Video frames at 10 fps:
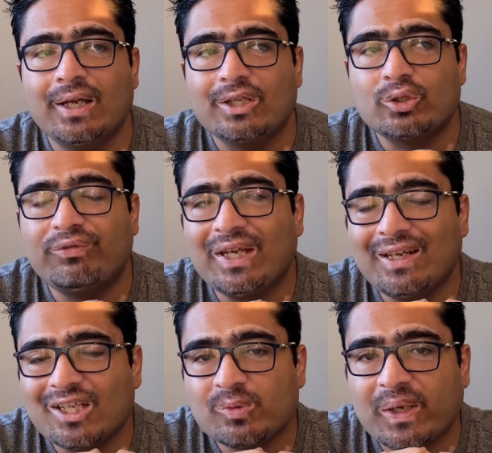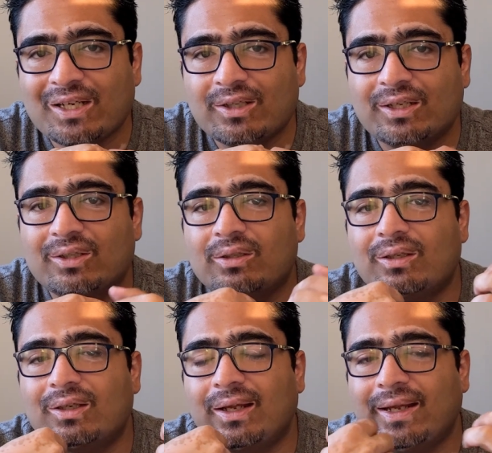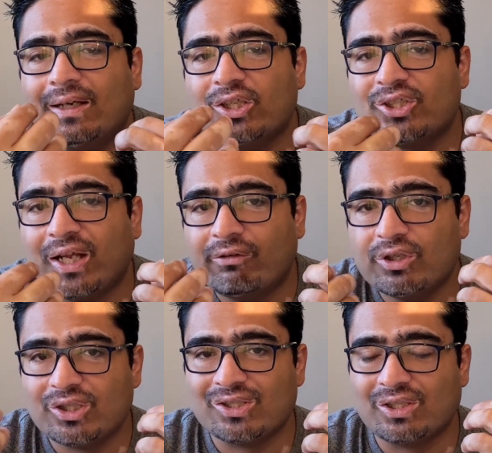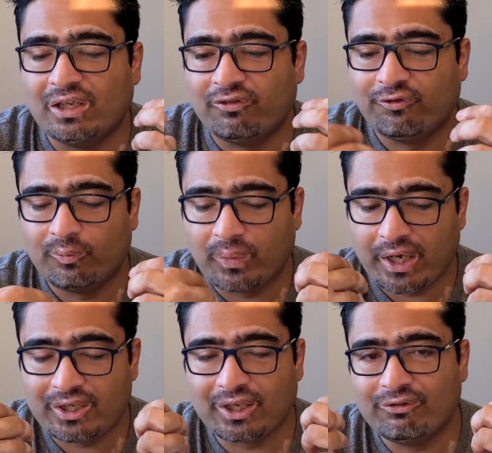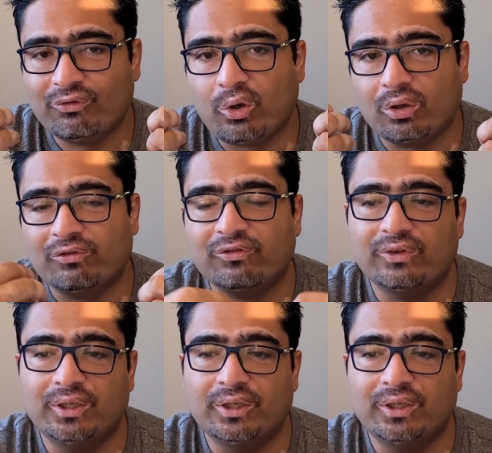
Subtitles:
So we can expect that the English language itself might evolve,